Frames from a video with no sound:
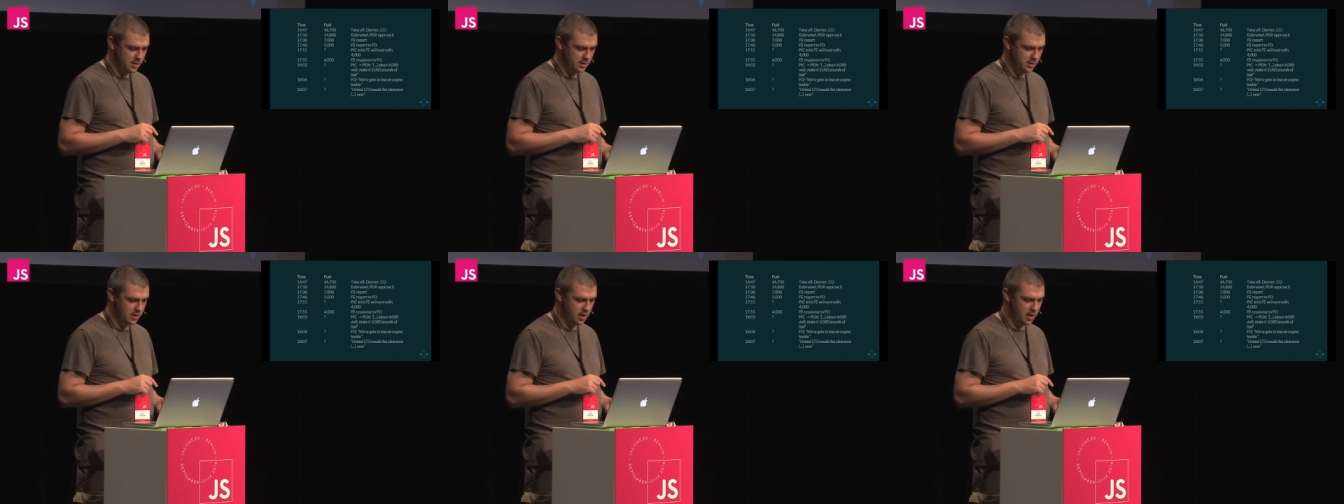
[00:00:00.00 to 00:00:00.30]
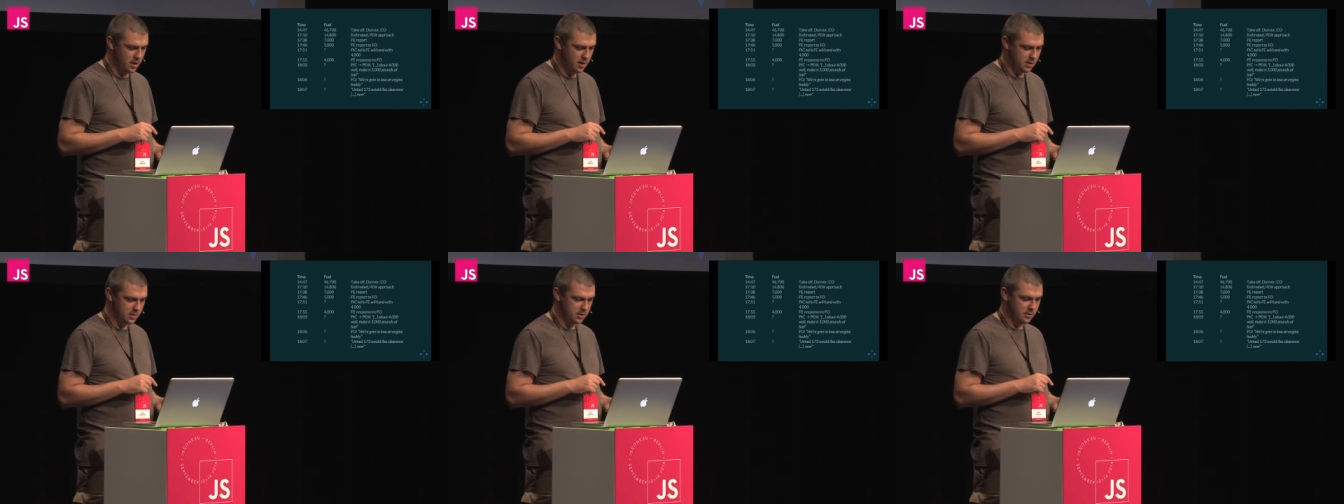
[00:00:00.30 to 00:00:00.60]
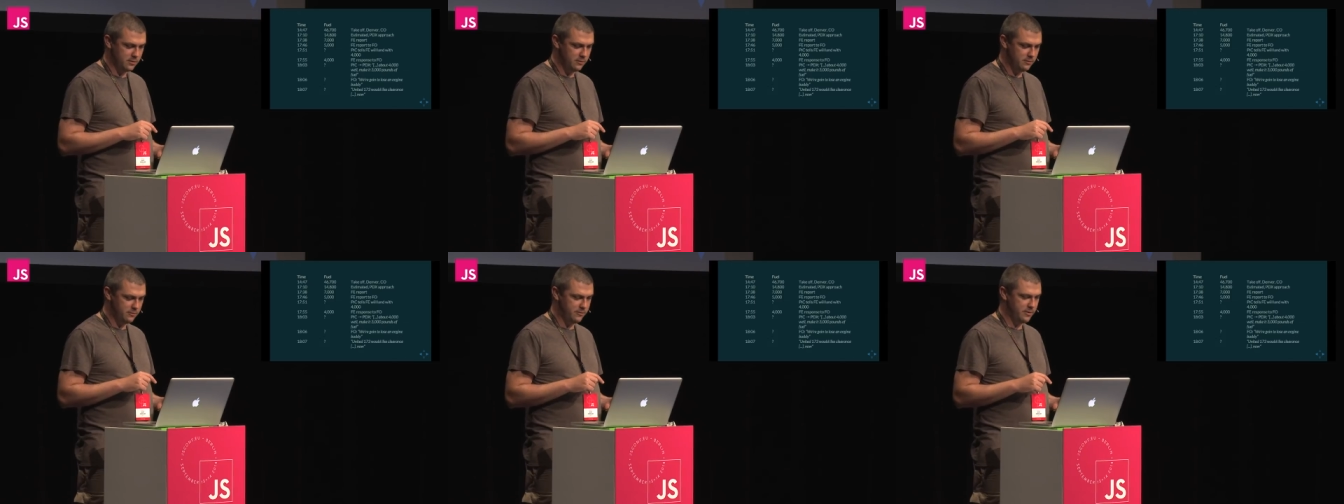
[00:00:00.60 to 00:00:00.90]
to ask
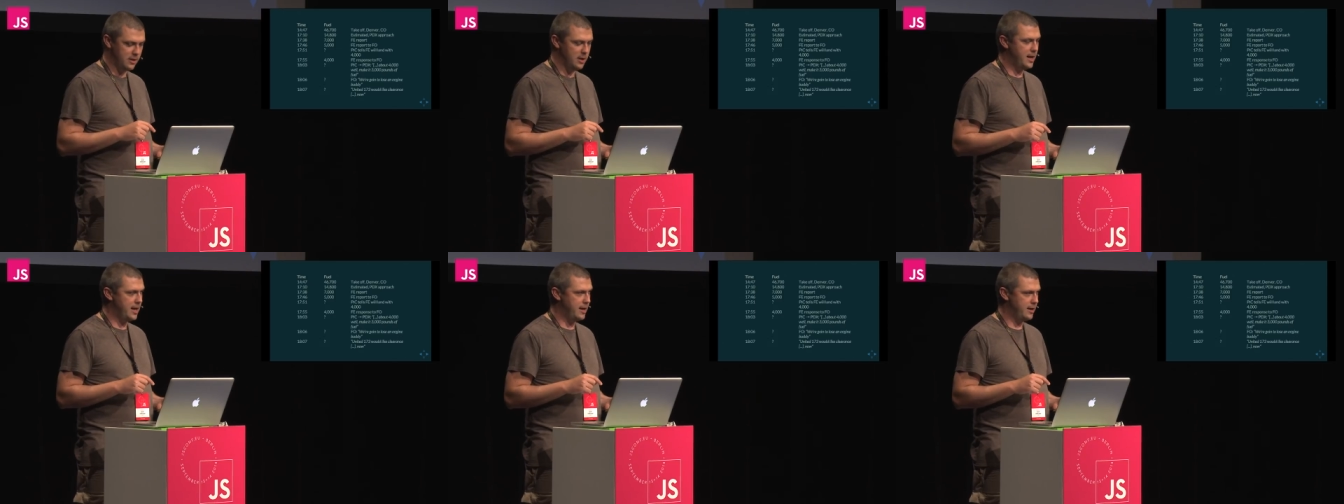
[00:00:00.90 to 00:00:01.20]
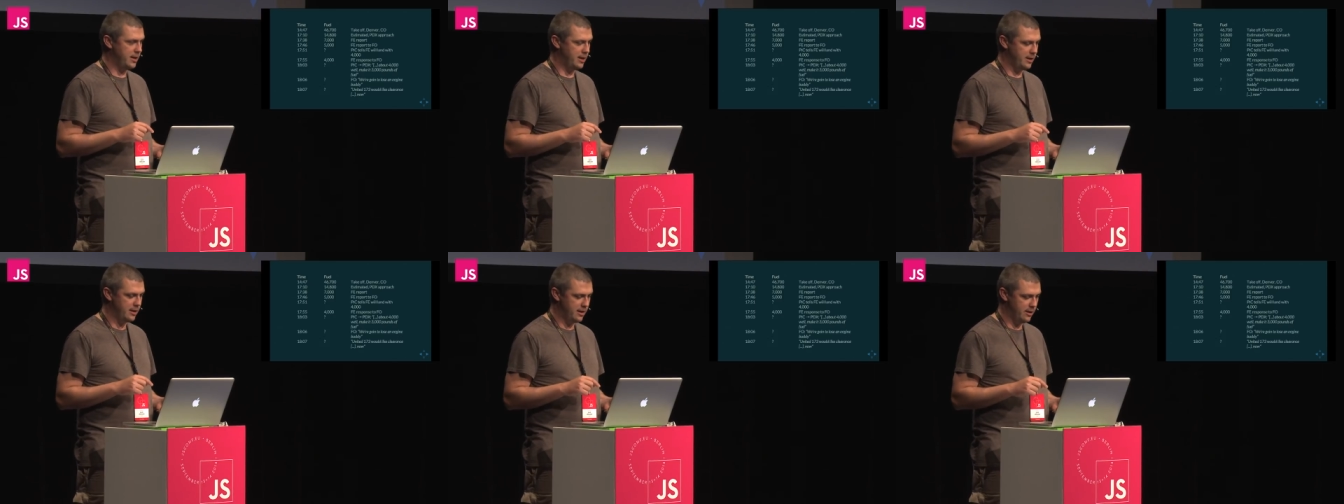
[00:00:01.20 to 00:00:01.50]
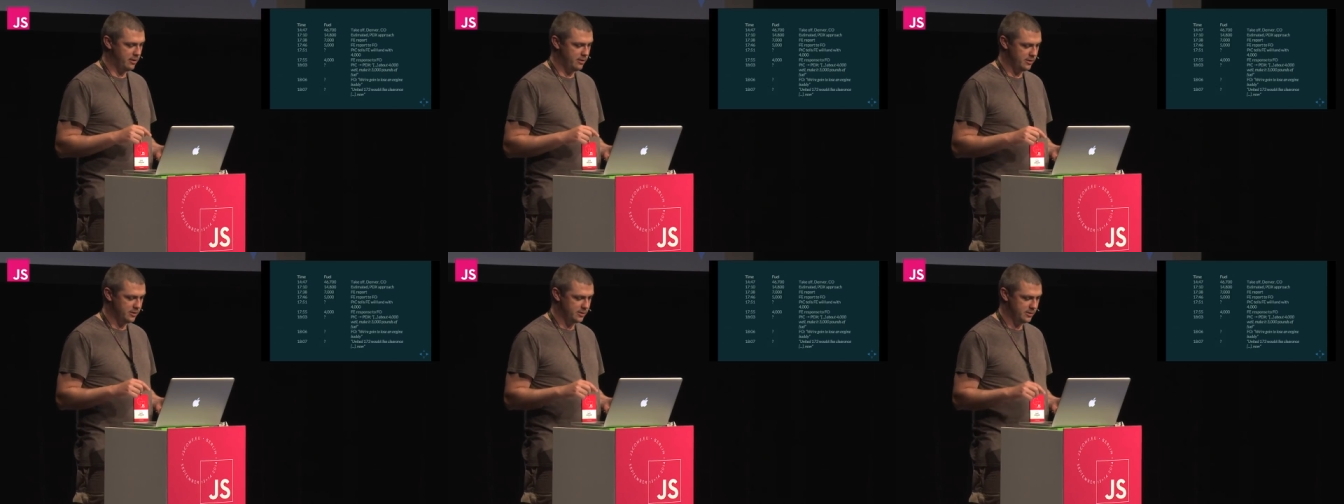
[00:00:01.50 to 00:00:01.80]
for a landing
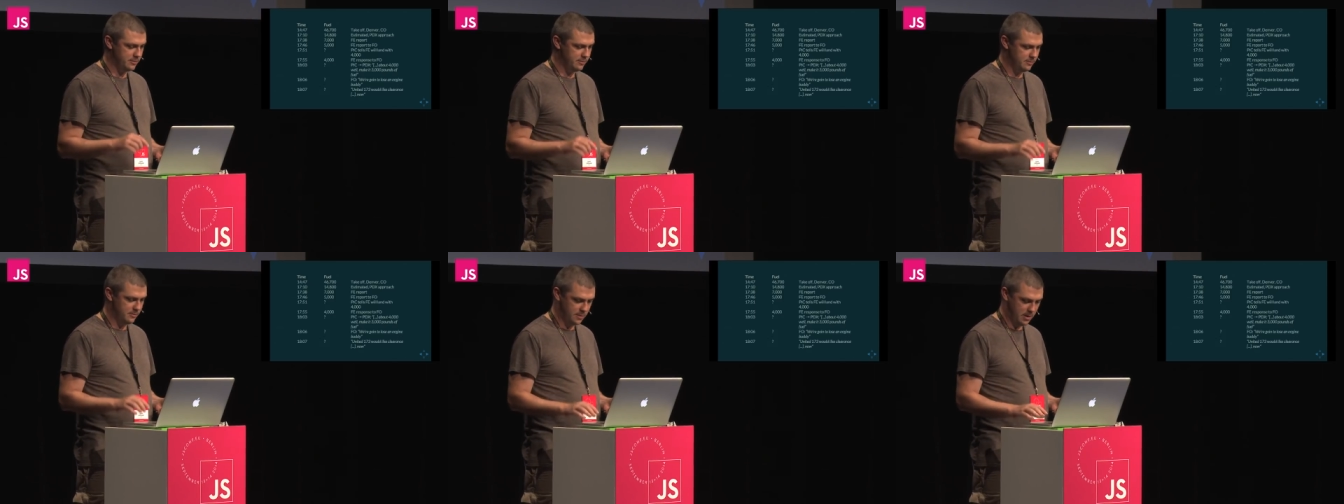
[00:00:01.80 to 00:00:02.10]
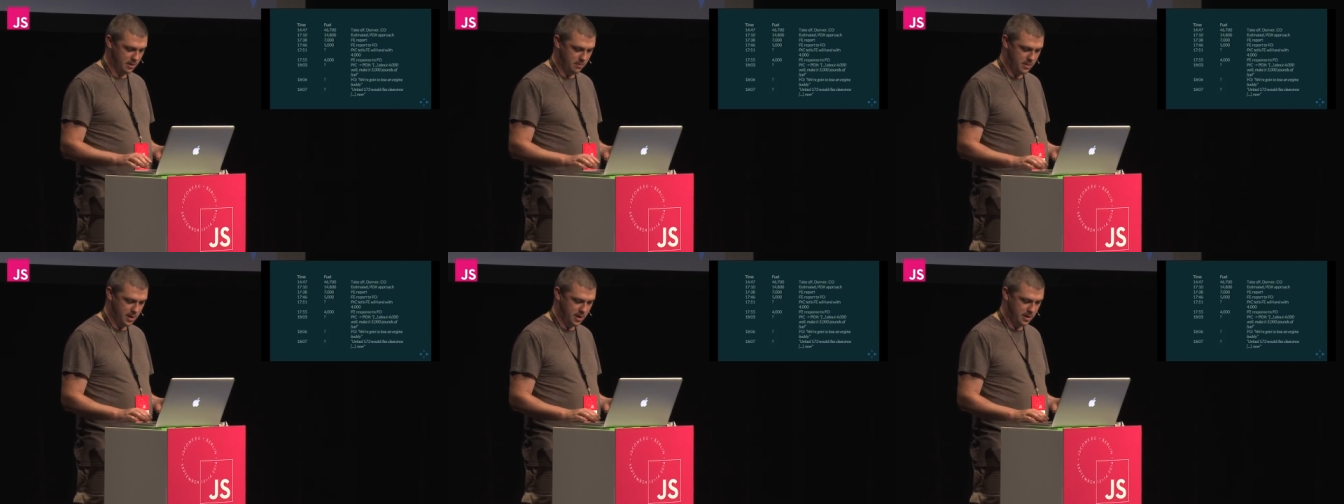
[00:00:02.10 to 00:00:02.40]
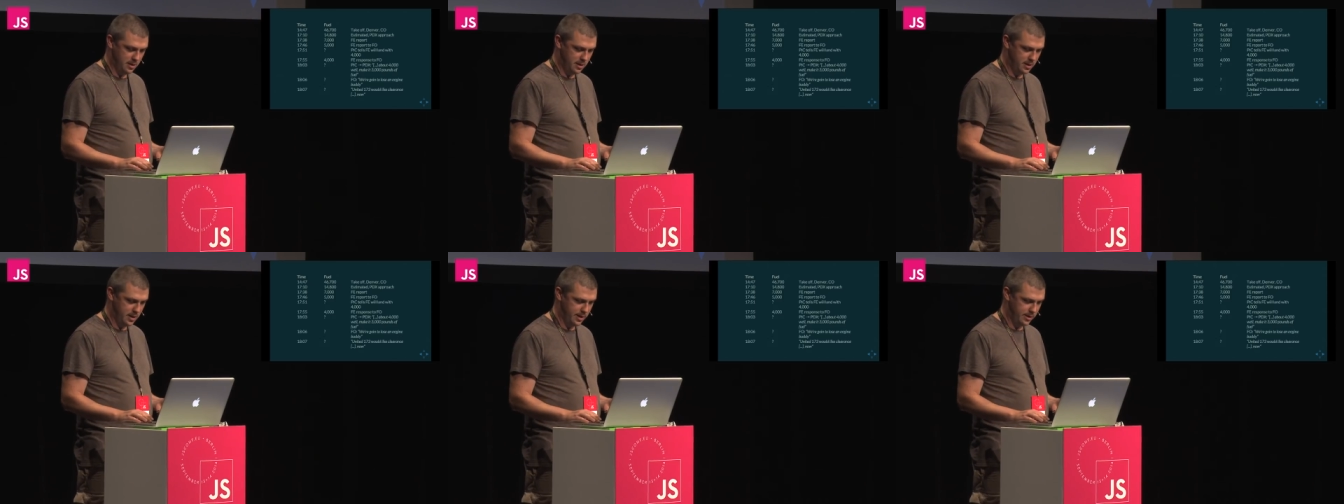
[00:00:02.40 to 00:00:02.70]
clearance a
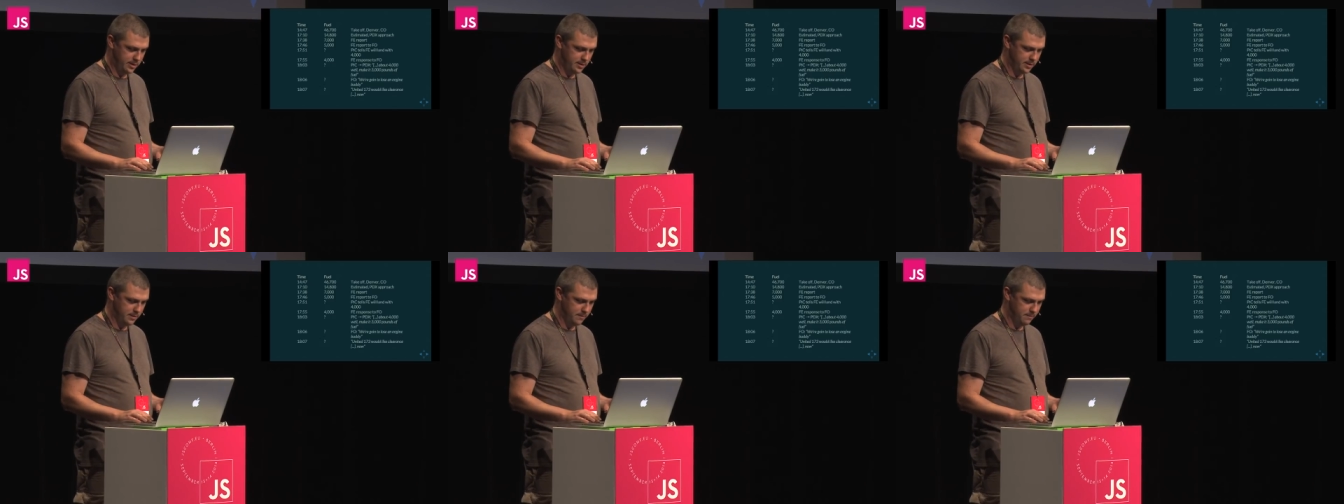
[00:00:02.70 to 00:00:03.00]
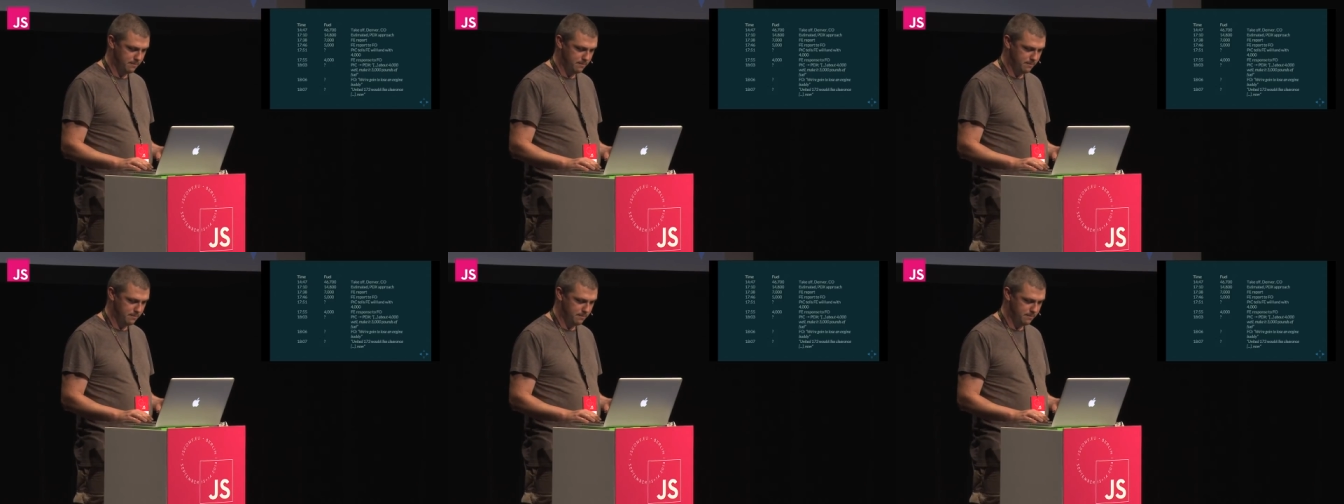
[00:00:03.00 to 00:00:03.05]
minute later.